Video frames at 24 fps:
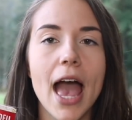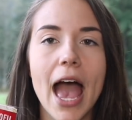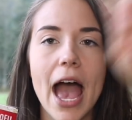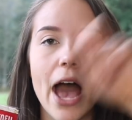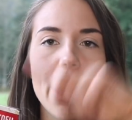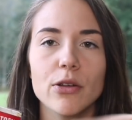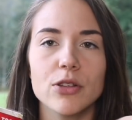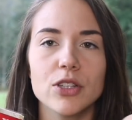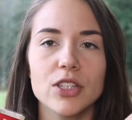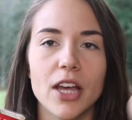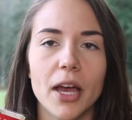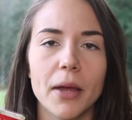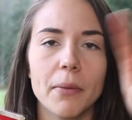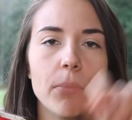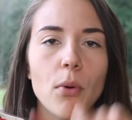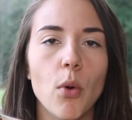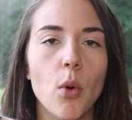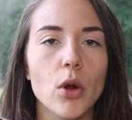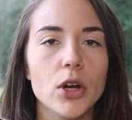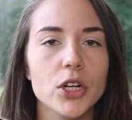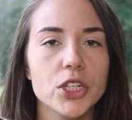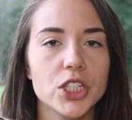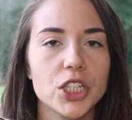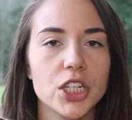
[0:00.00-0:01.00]
outside
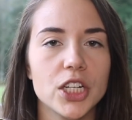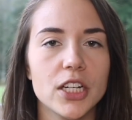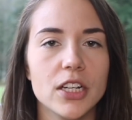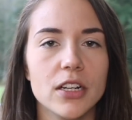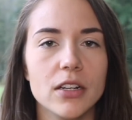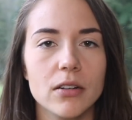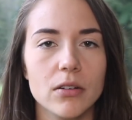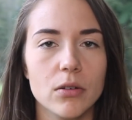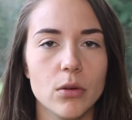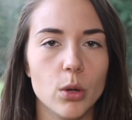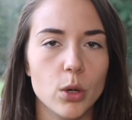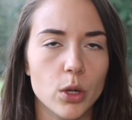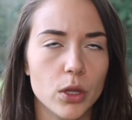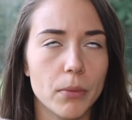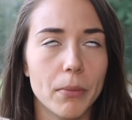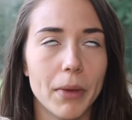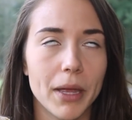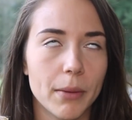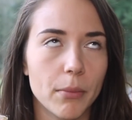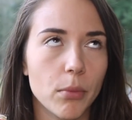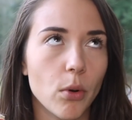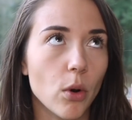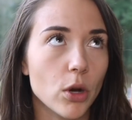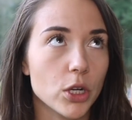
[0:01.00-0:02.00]
portion or the
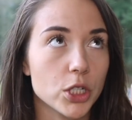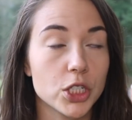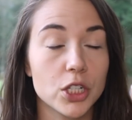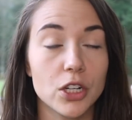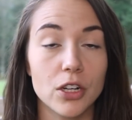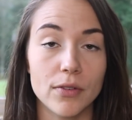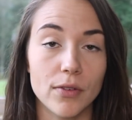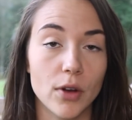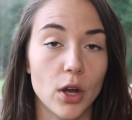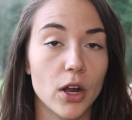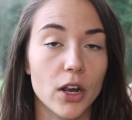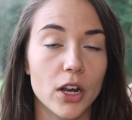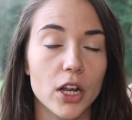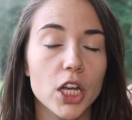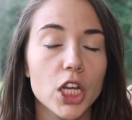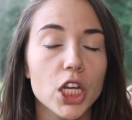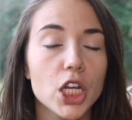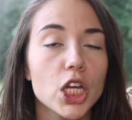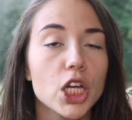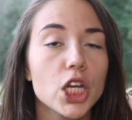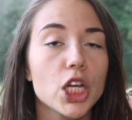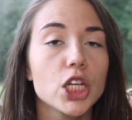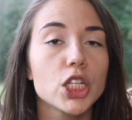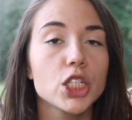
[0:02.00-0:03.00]
main portion of our
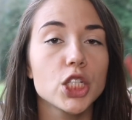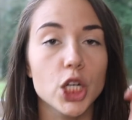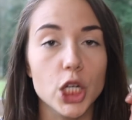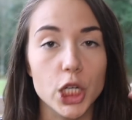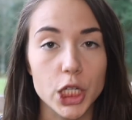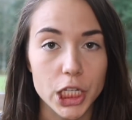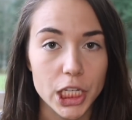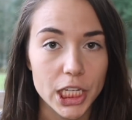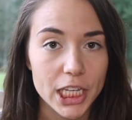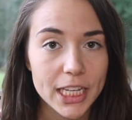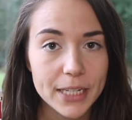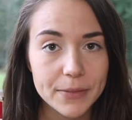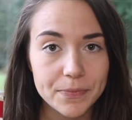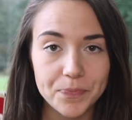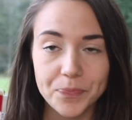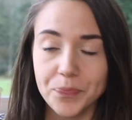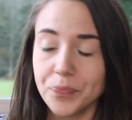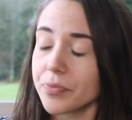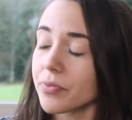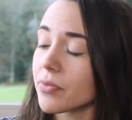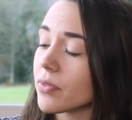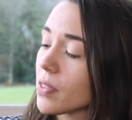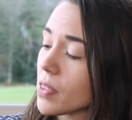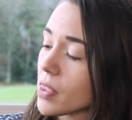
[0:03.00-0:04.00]
turkey.